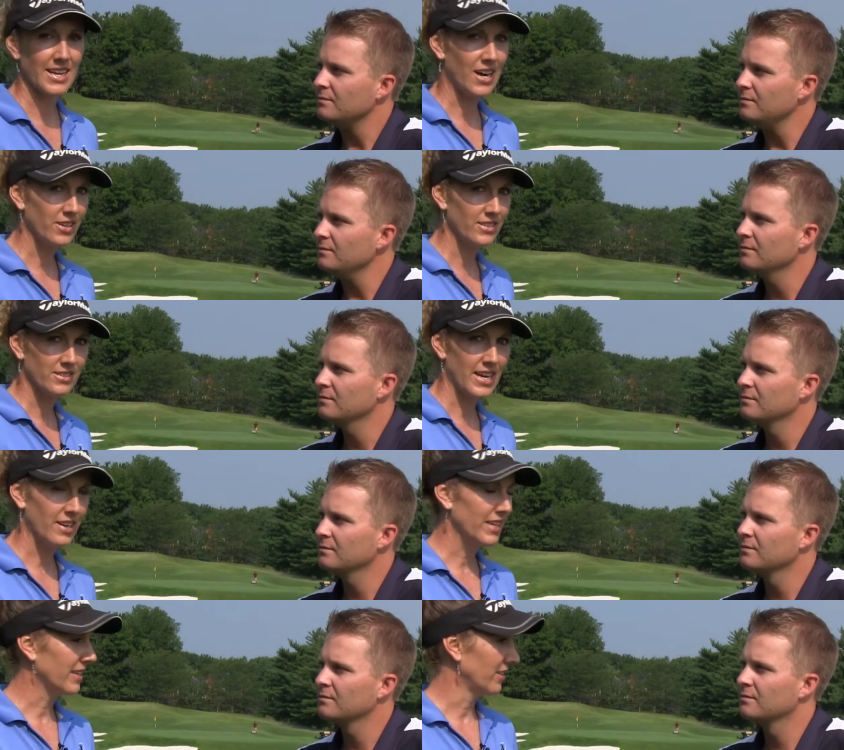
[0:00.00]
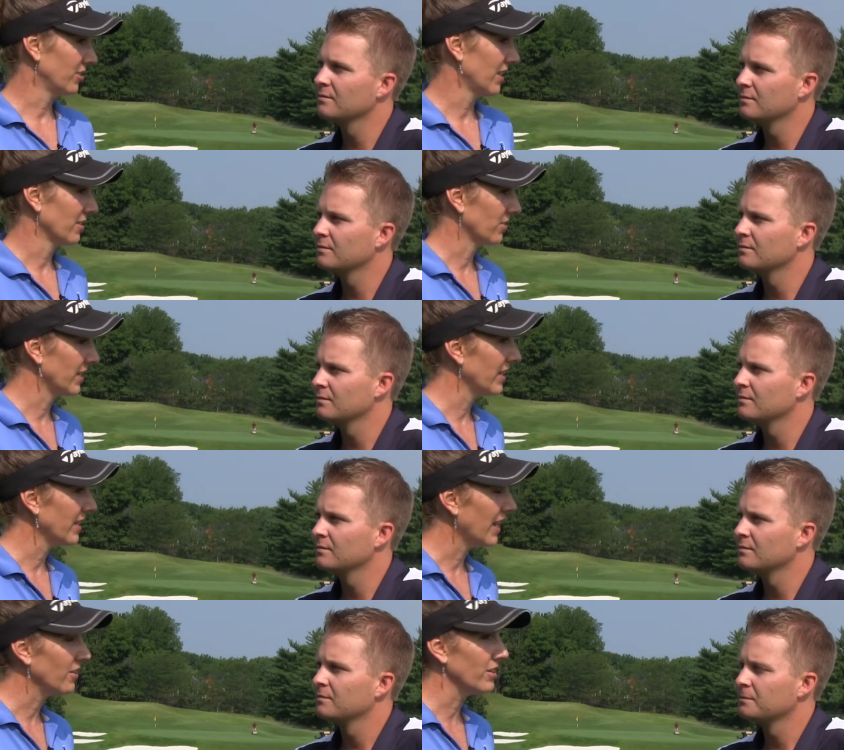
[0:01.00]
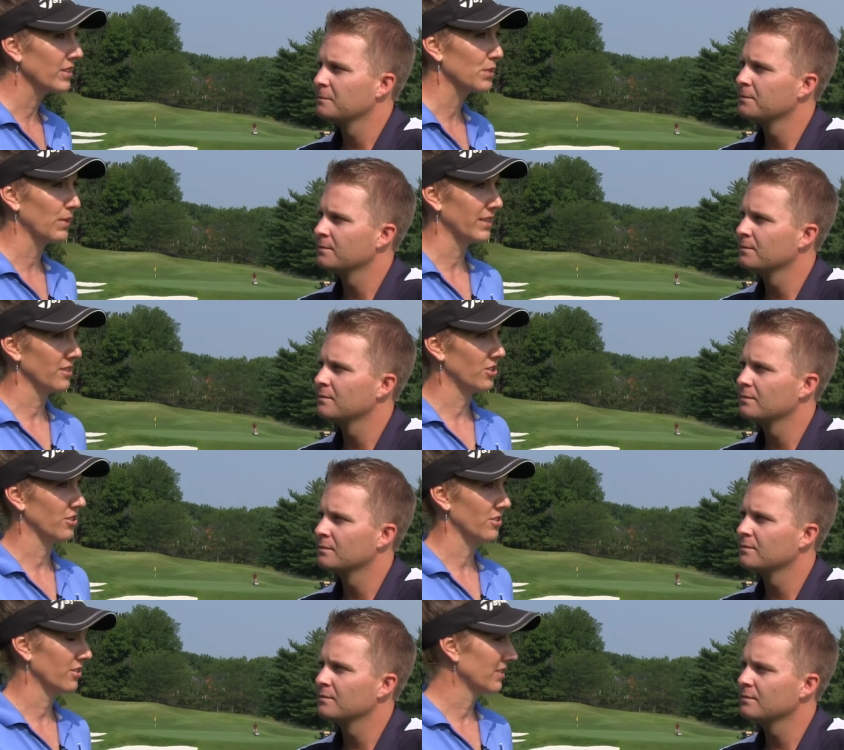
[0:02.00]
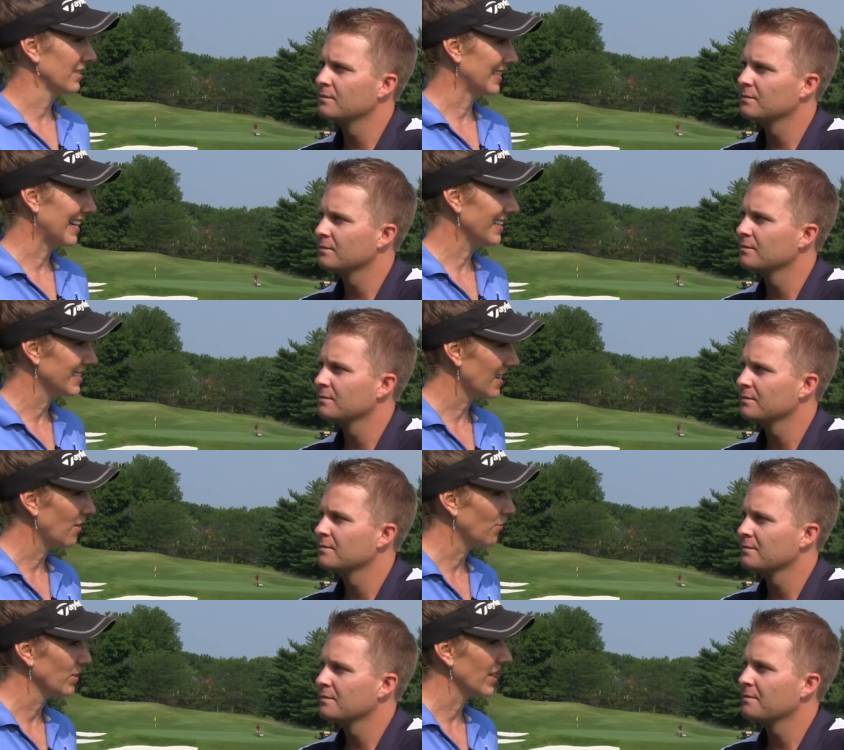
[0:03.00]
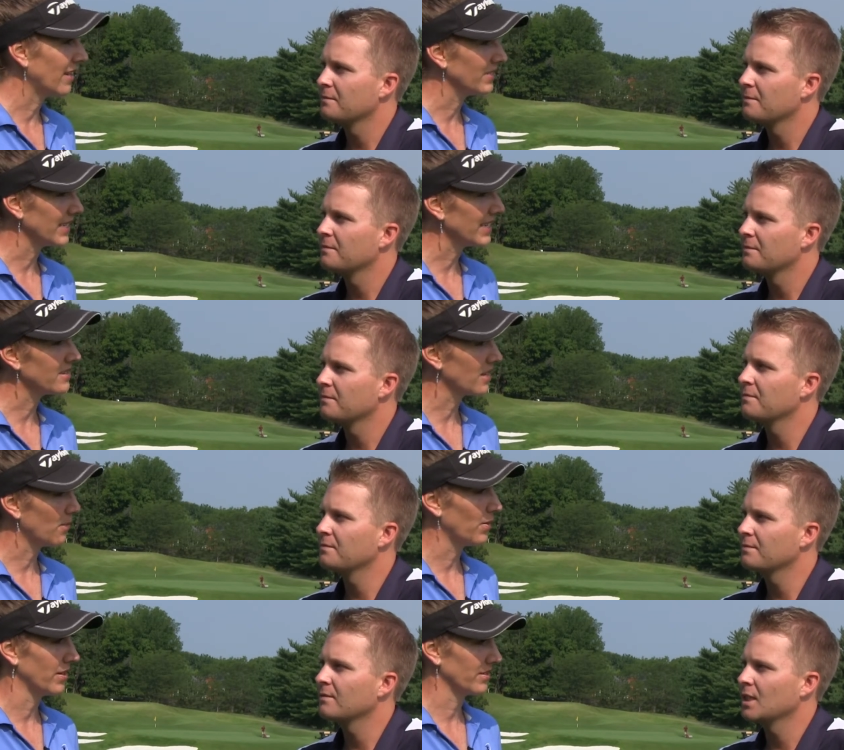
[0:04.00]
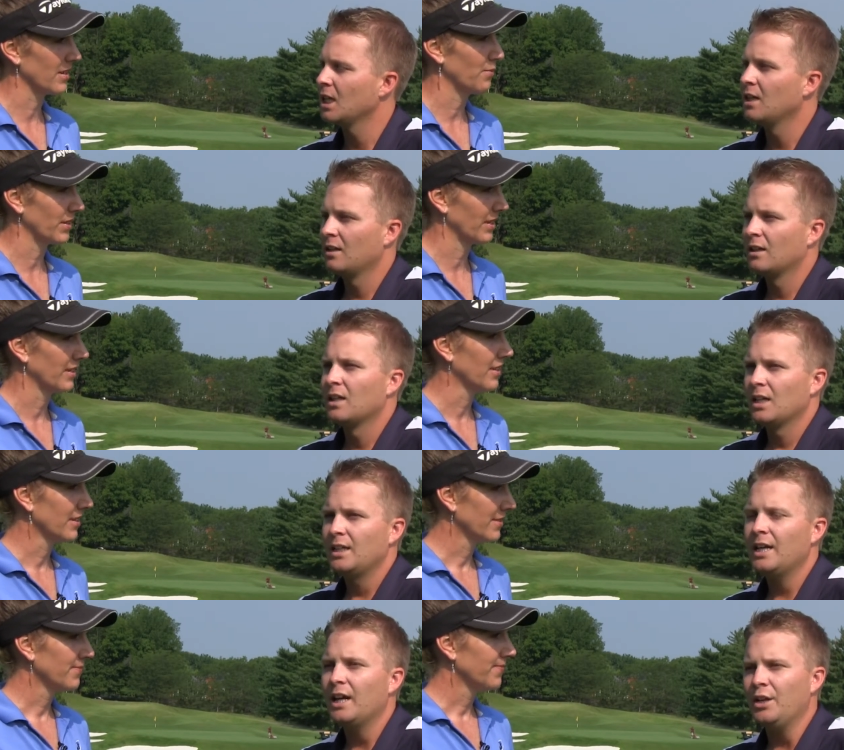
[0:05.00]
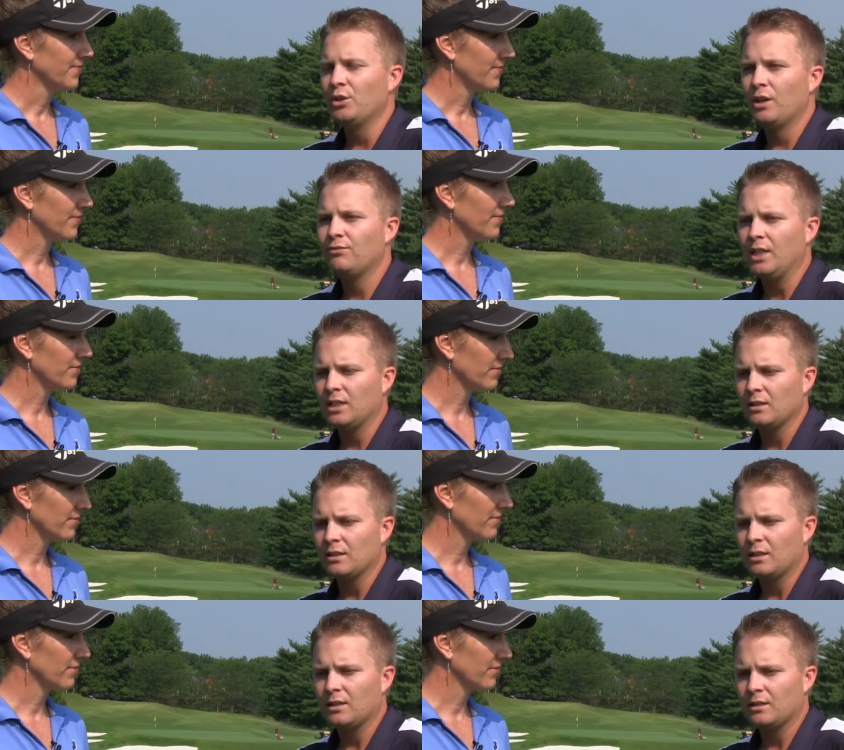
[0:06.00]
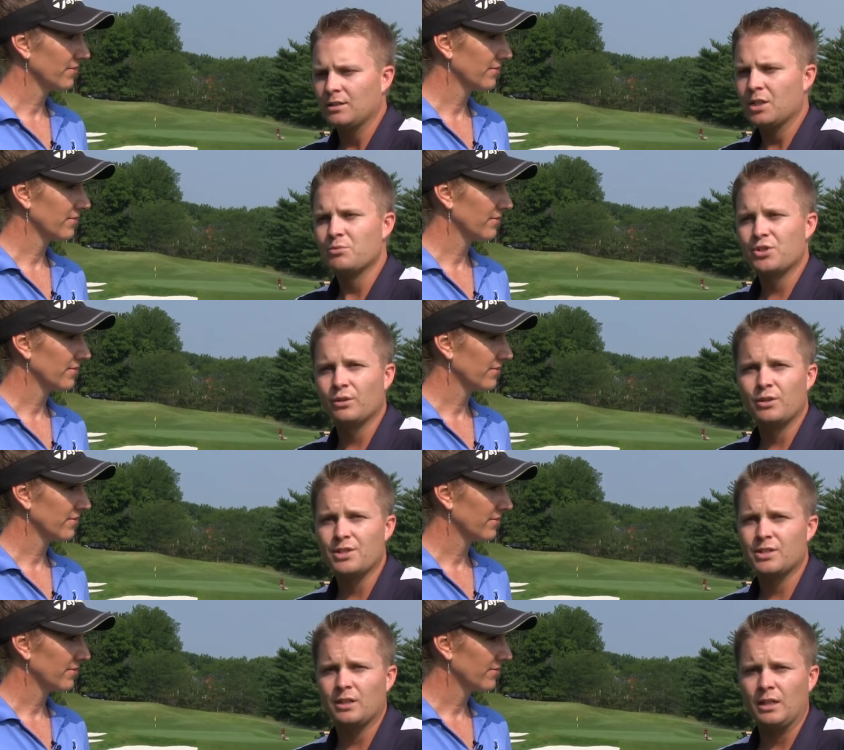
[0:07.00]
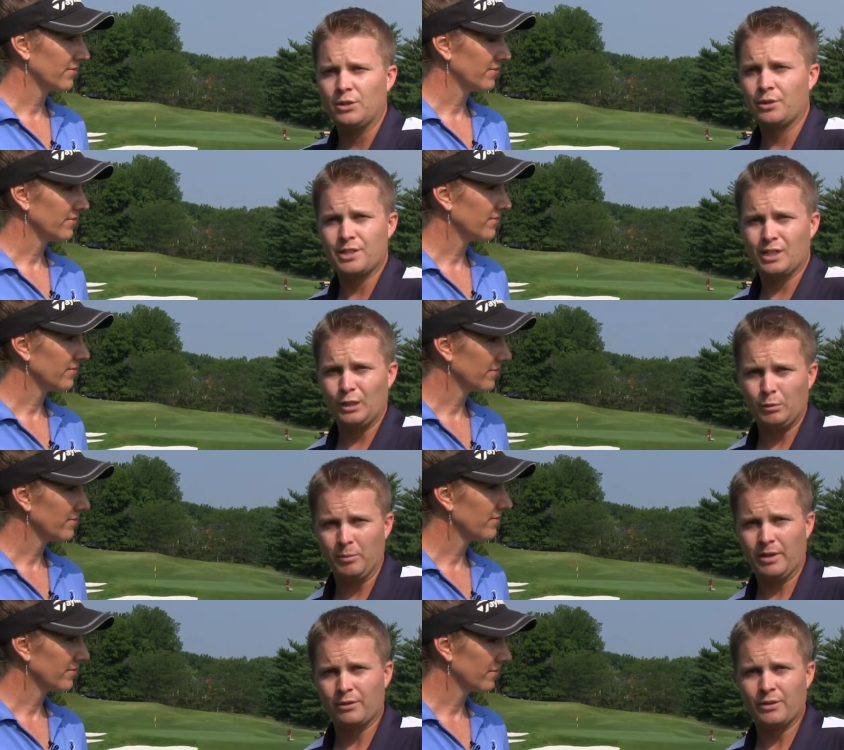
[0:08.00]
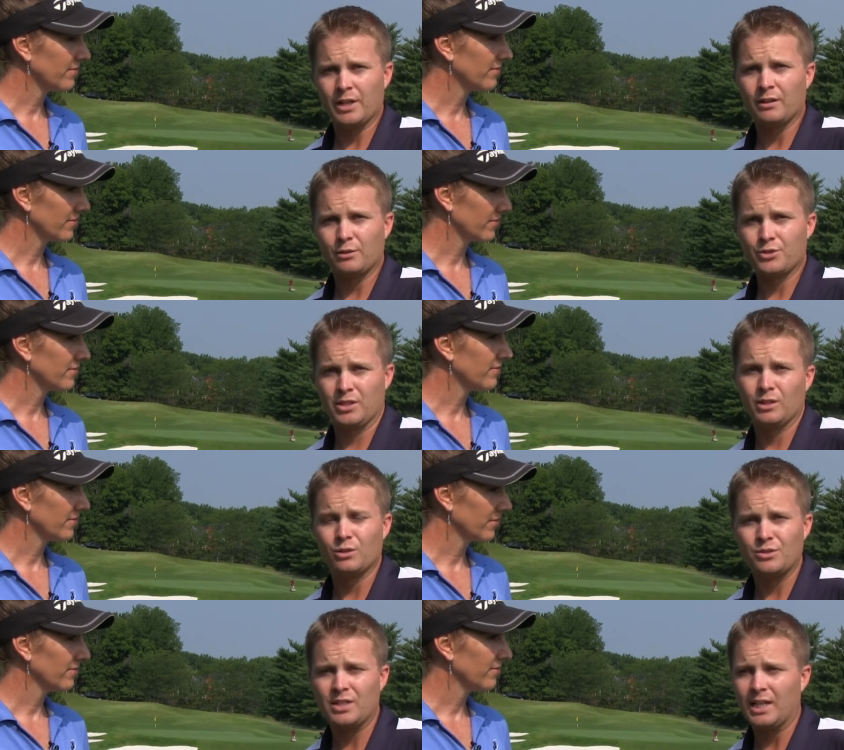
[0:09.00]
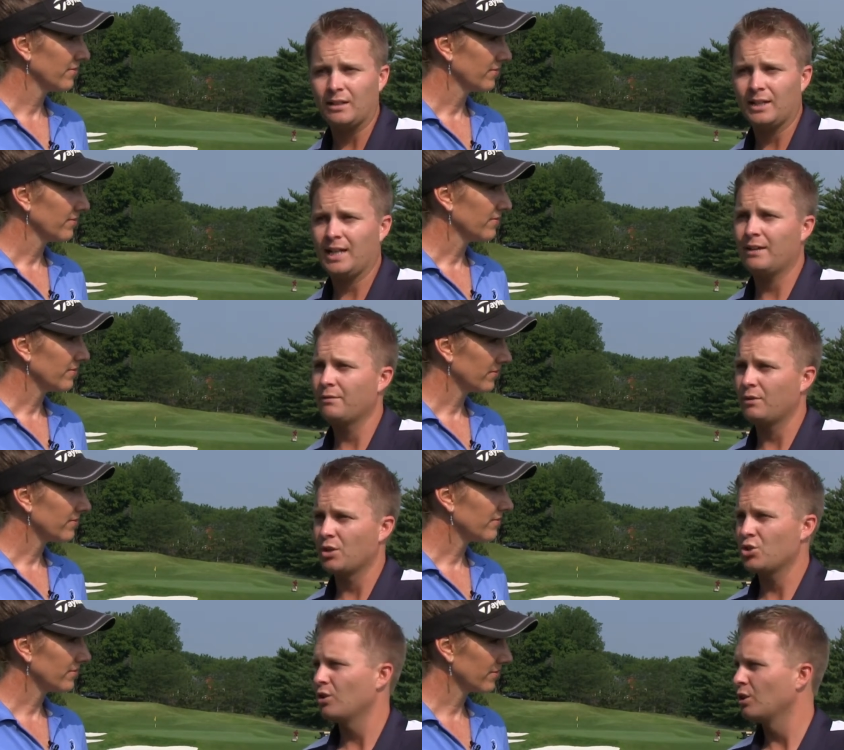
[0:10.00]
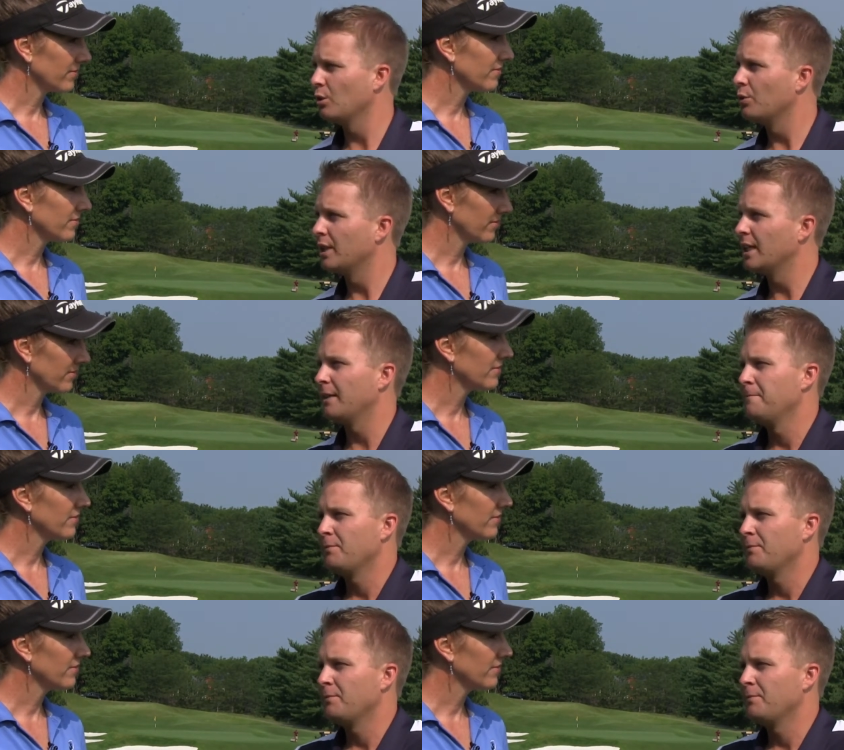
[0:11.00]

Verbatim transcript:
Speaker 1: how to, how to hit this shot. So Gideon, how do you explain this to your students? It's kind of tough when you have to ease up on something.
Speaker 2: Yeah, you know, I find uh, some students do this a little bit better than others, and those that, that have a struggle with it,